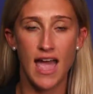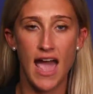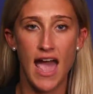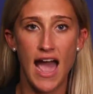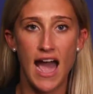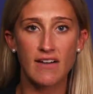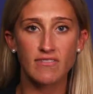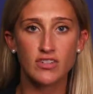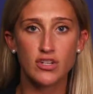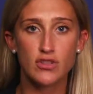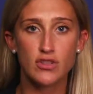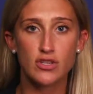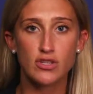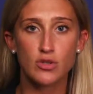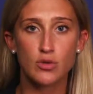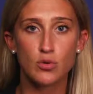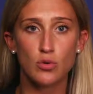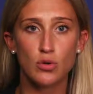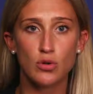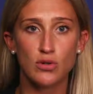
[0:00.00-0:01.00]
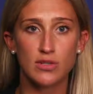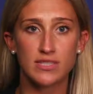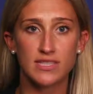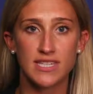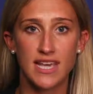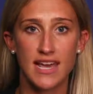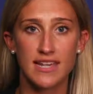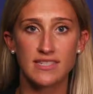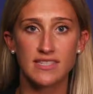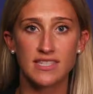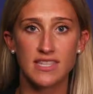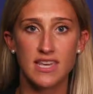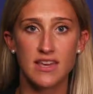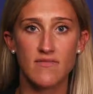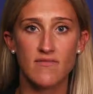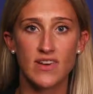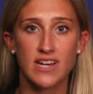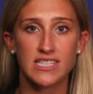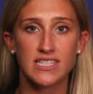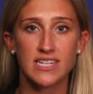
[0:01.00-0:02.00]
after the school sends the
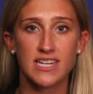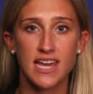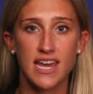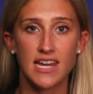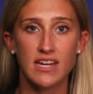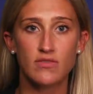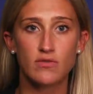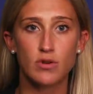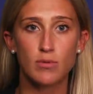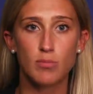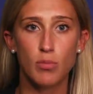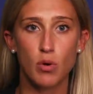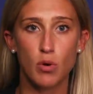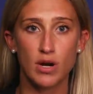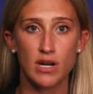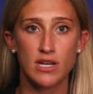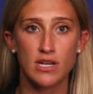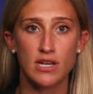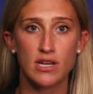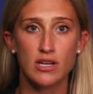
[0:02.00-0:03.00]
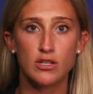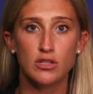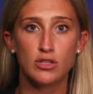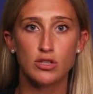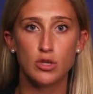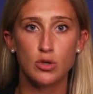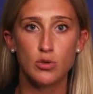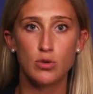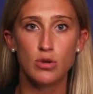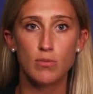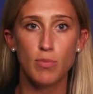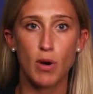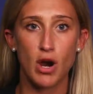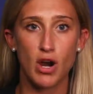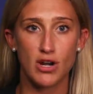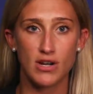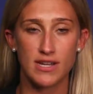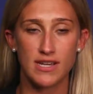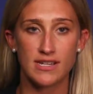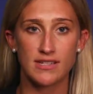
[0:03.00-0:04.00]
investigative report to the
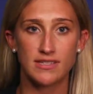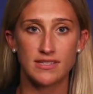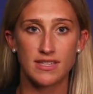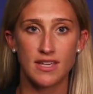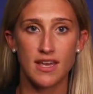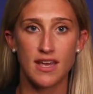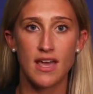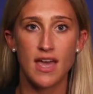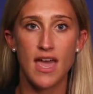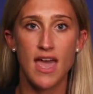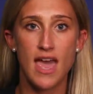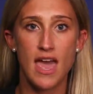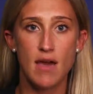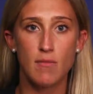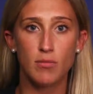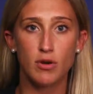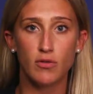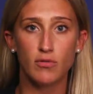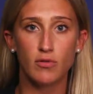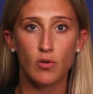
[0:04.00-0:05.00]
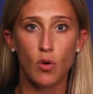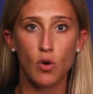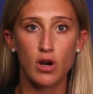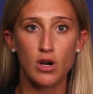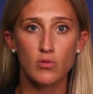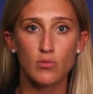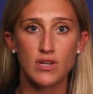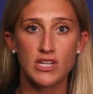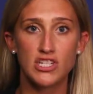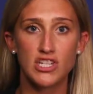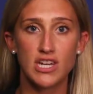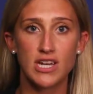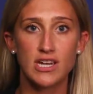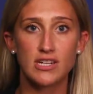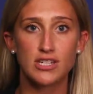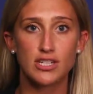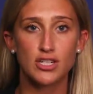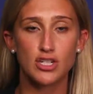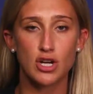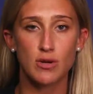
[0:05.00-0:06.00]
parties and before reaching a
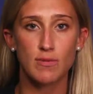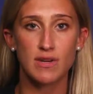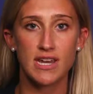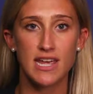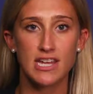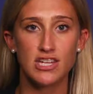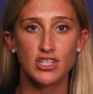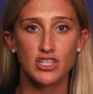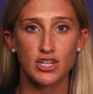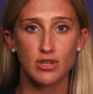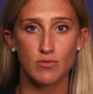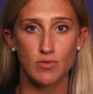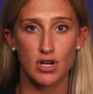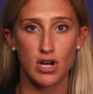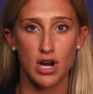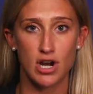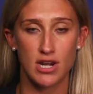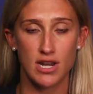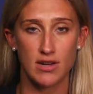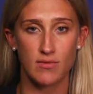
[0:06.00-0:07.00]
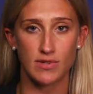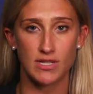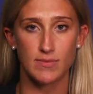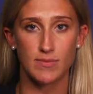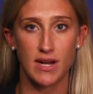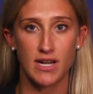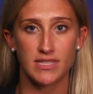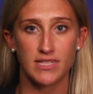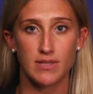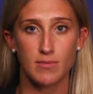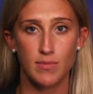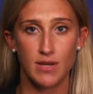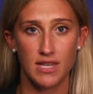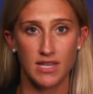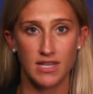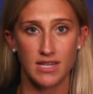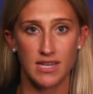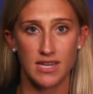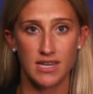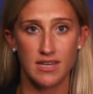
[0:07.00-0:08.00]
determination regarding
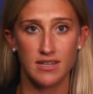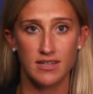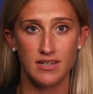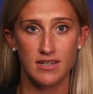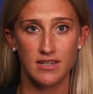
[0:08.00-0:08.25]
responsibility,